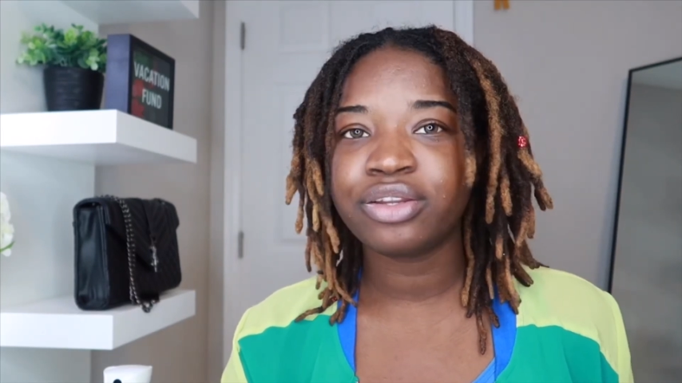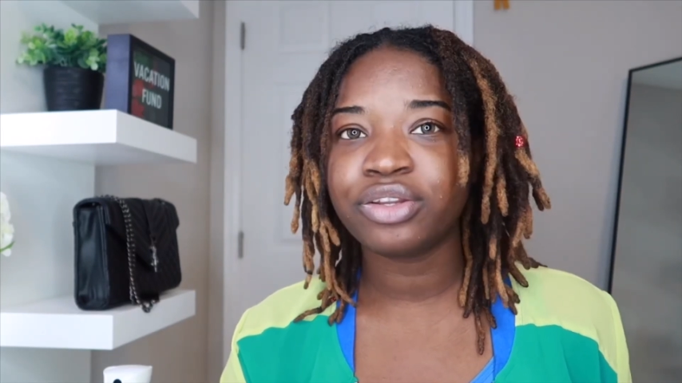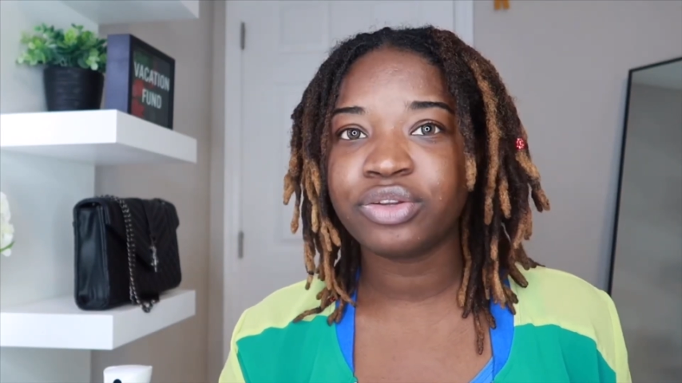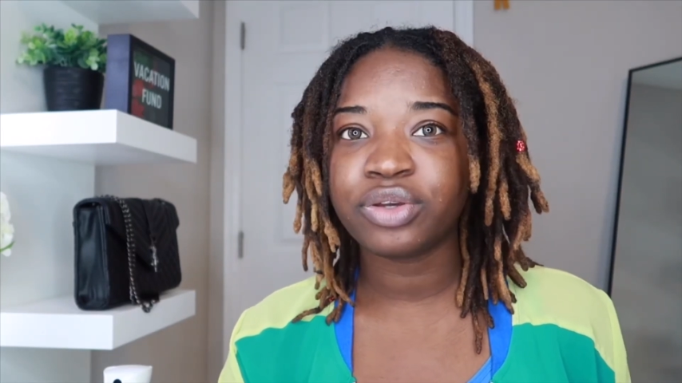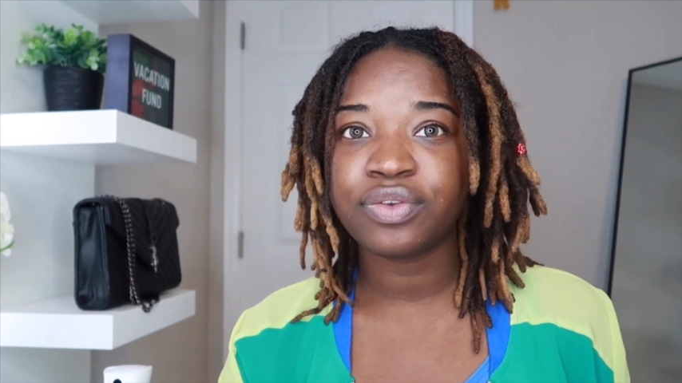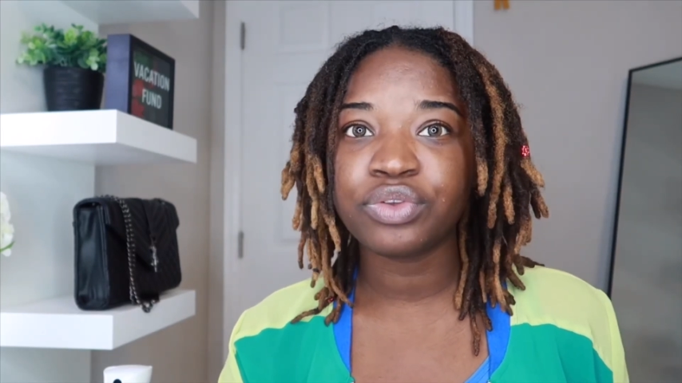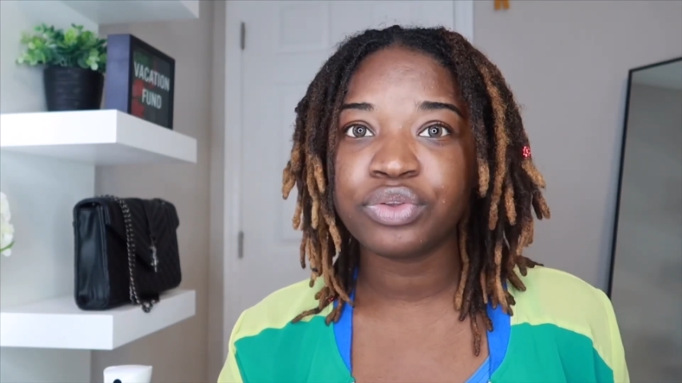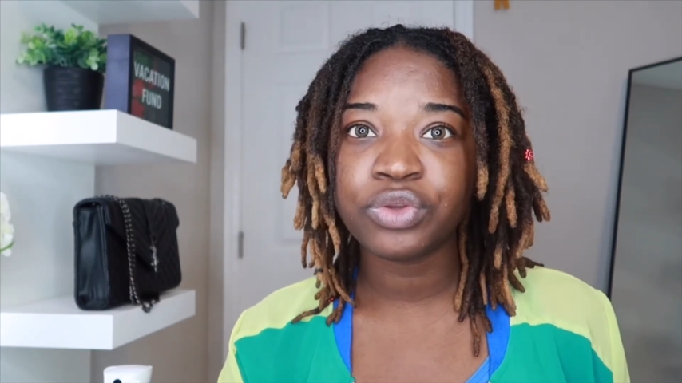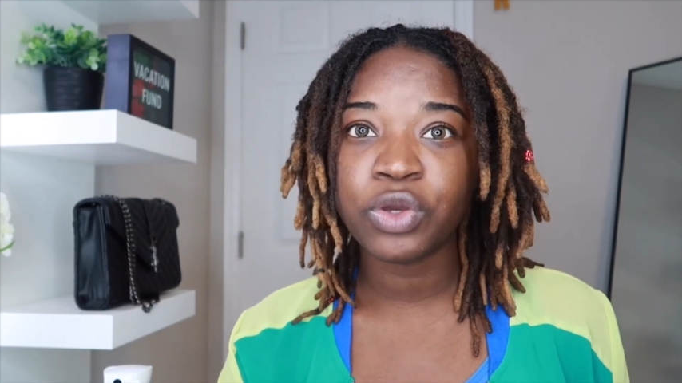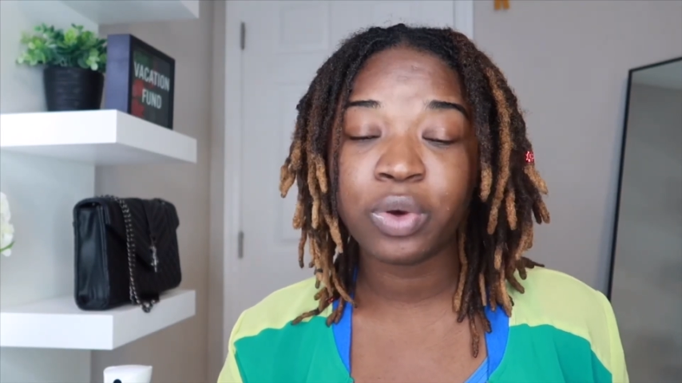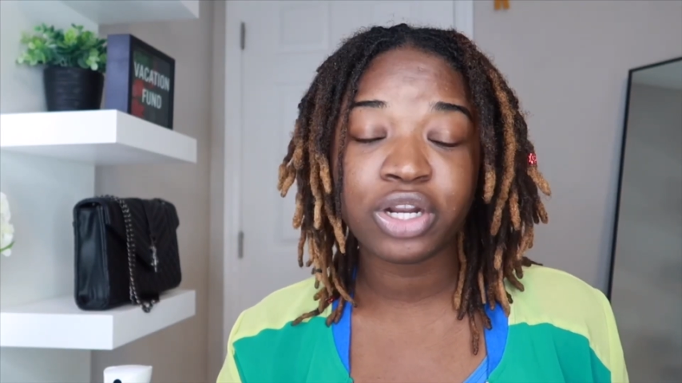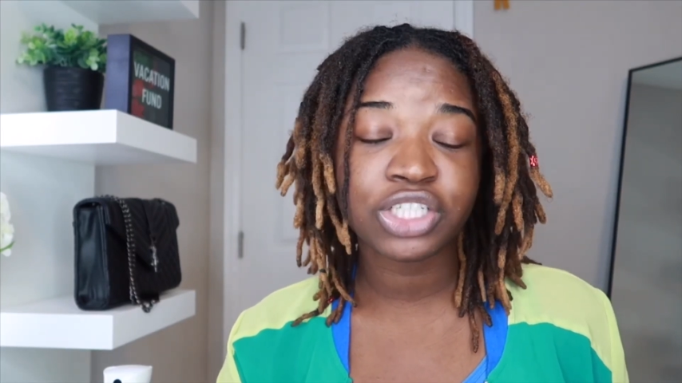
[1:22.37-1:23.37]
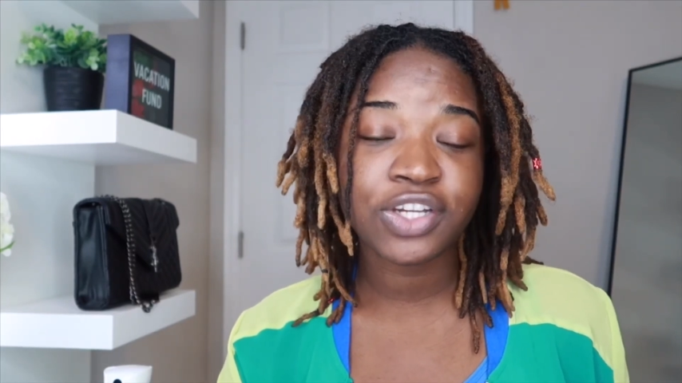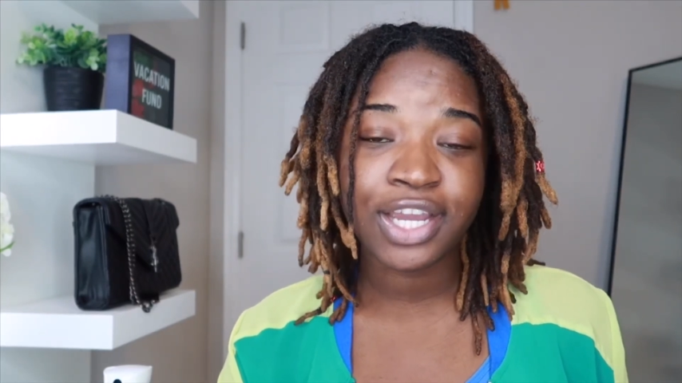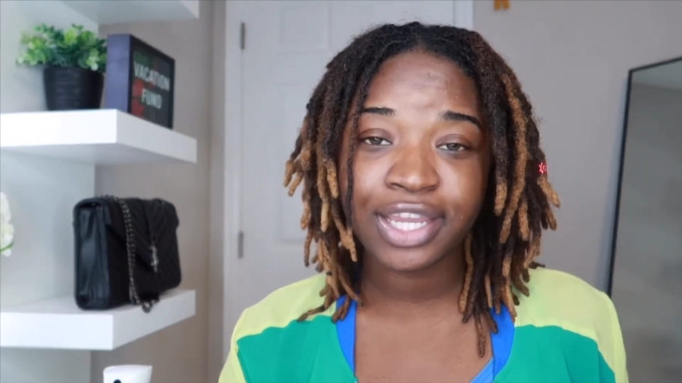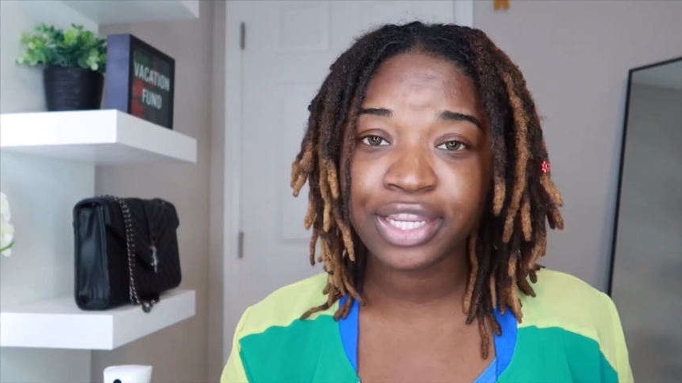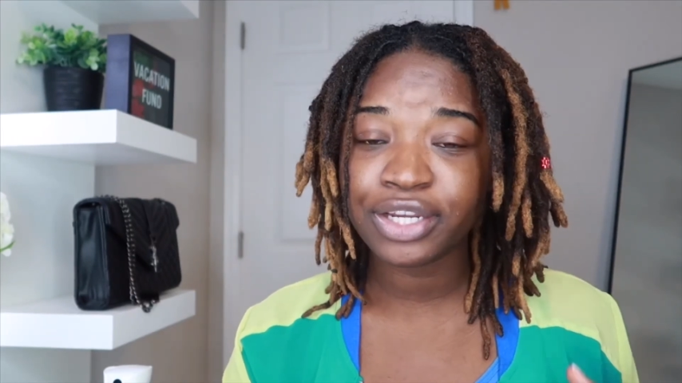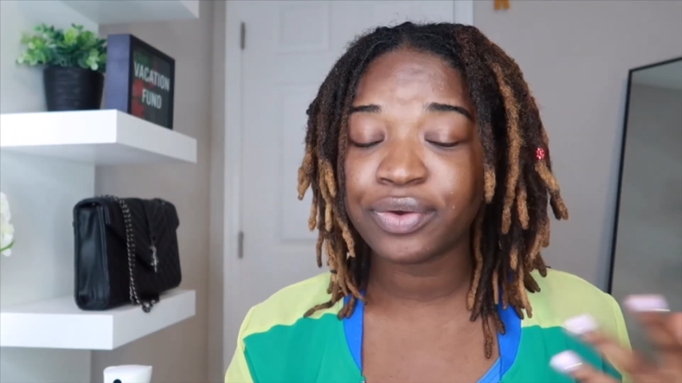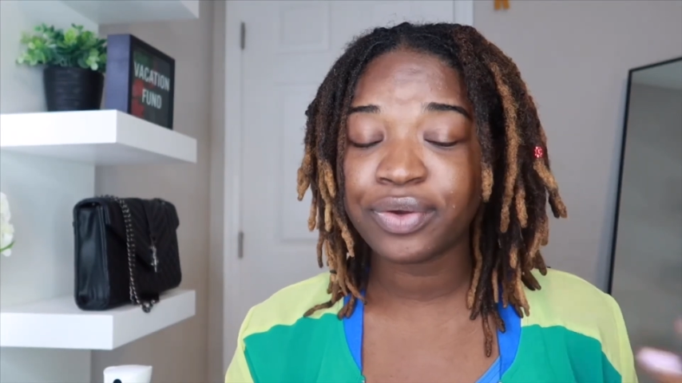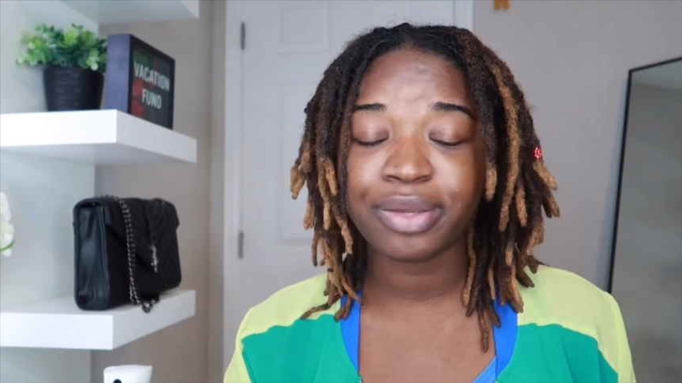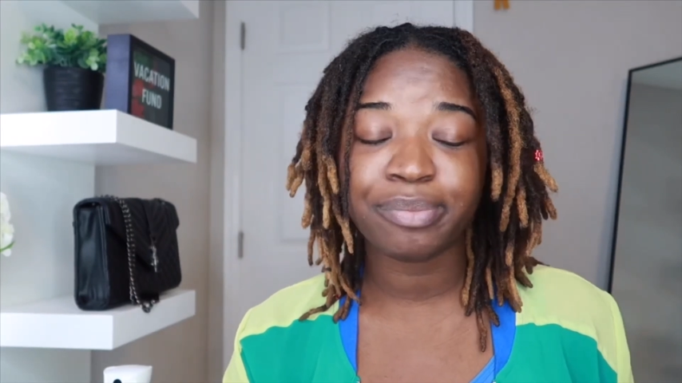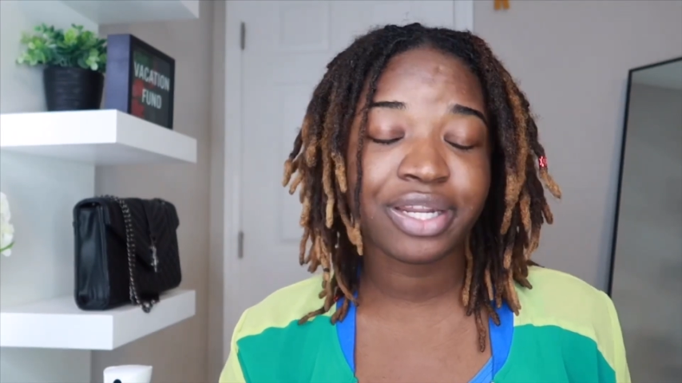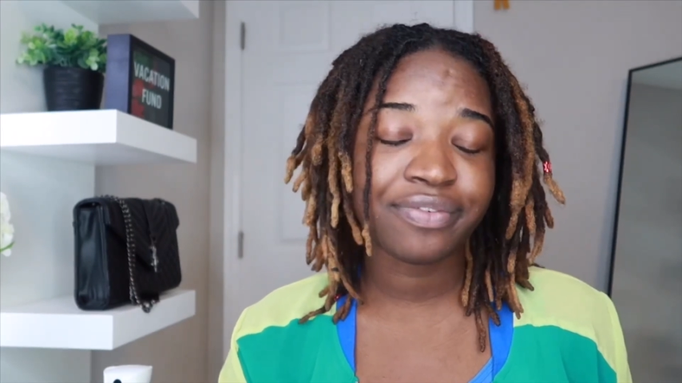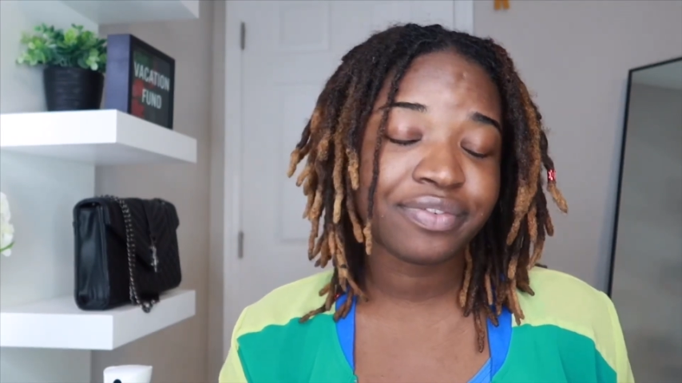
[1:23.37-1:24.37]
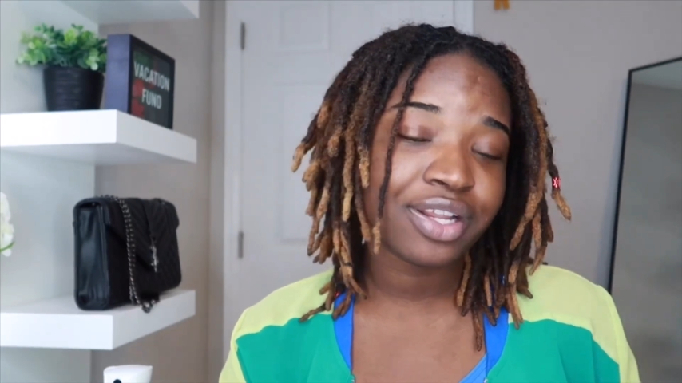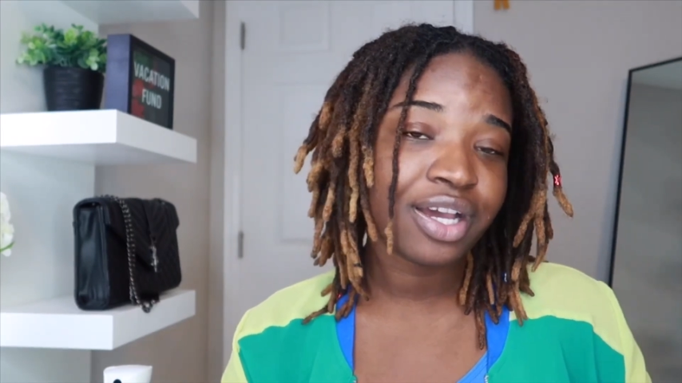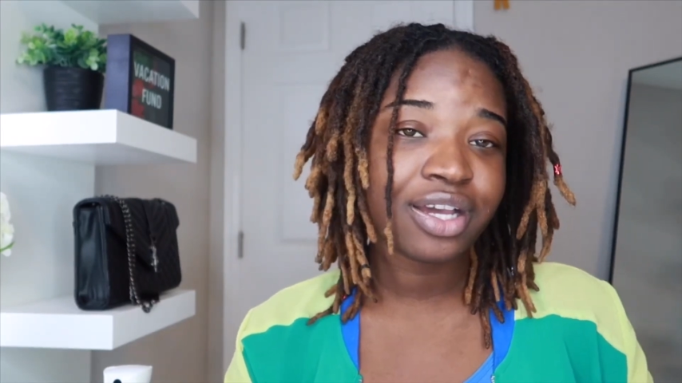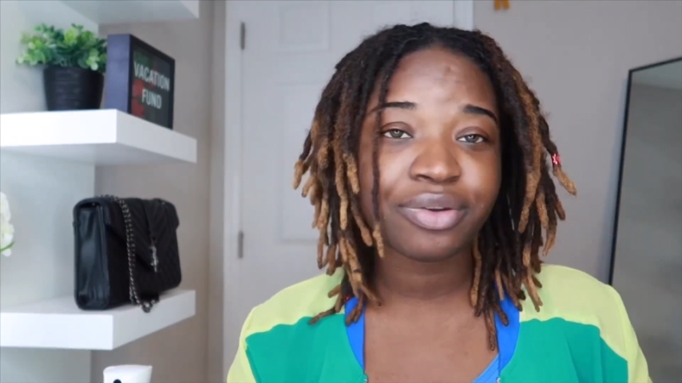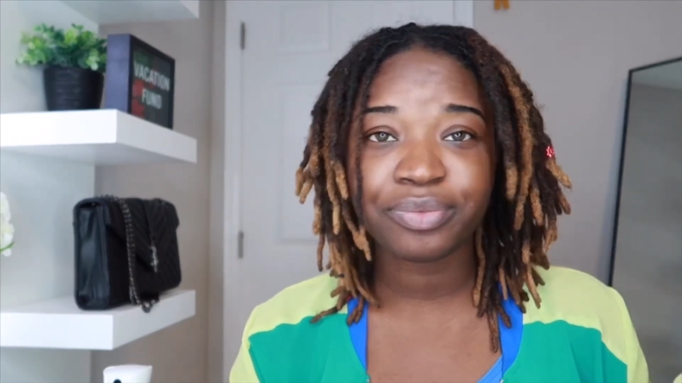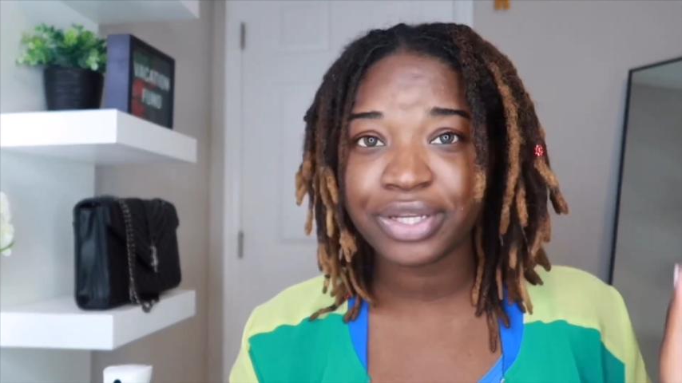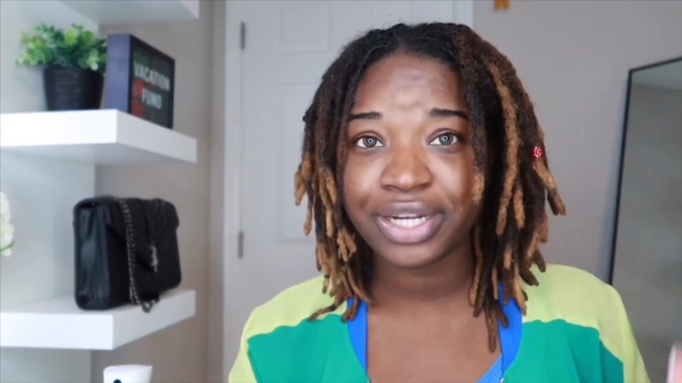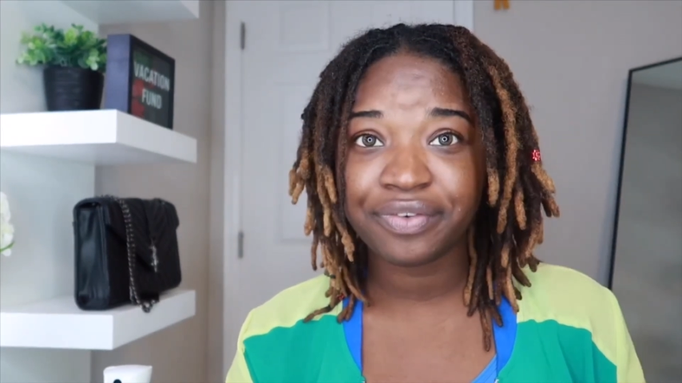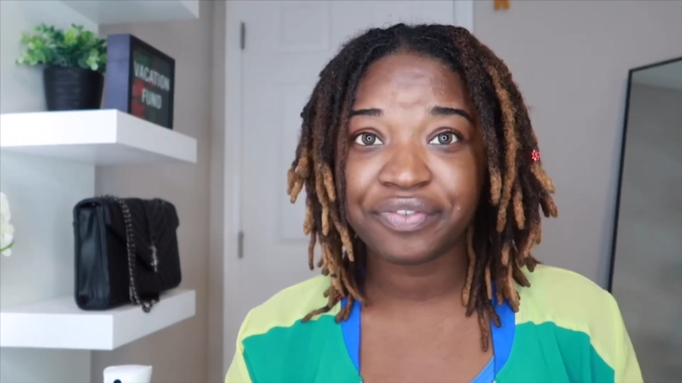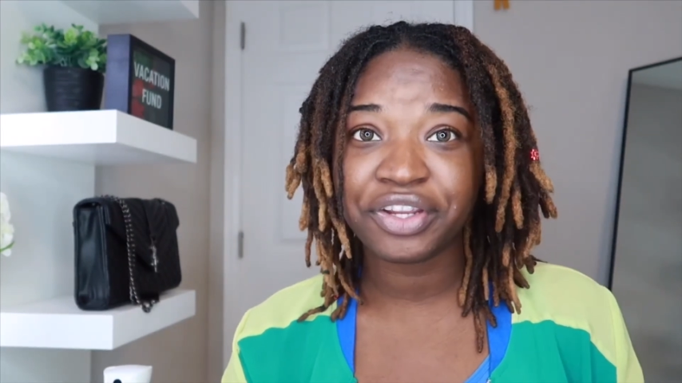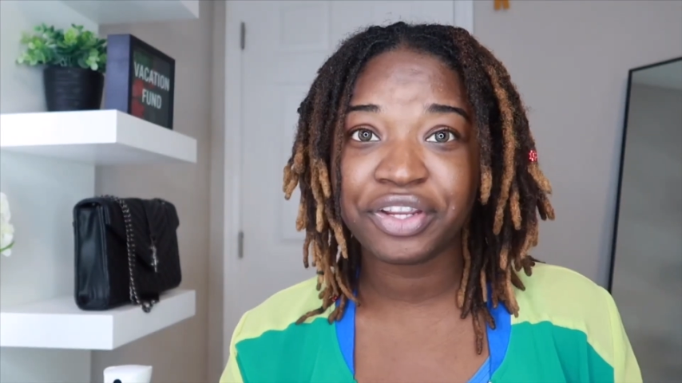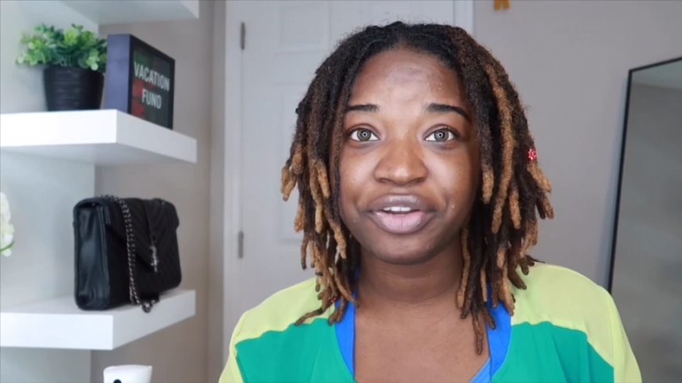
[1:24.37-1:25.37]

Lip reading: if you want to try it, go ahead, but if not, whatever,